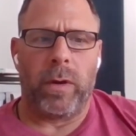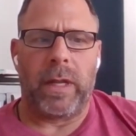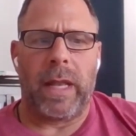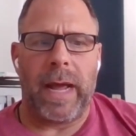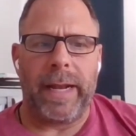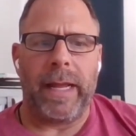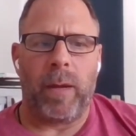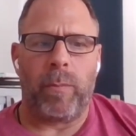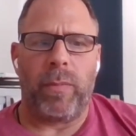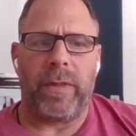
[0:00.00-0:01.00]
lining
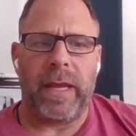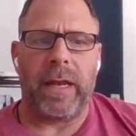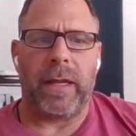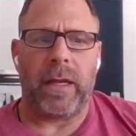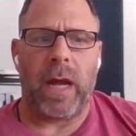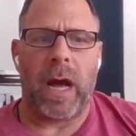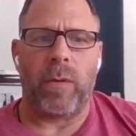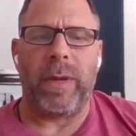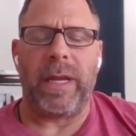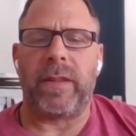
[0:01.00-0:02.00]
up with getting, how do
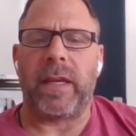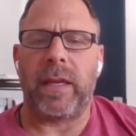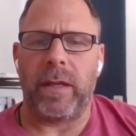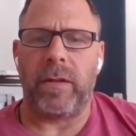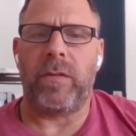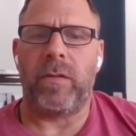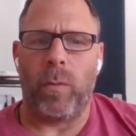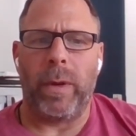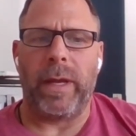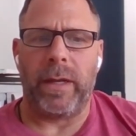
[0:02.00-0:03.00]
we get the kids to
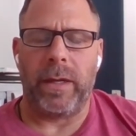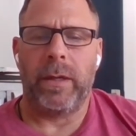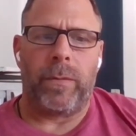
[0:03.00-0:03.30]
win?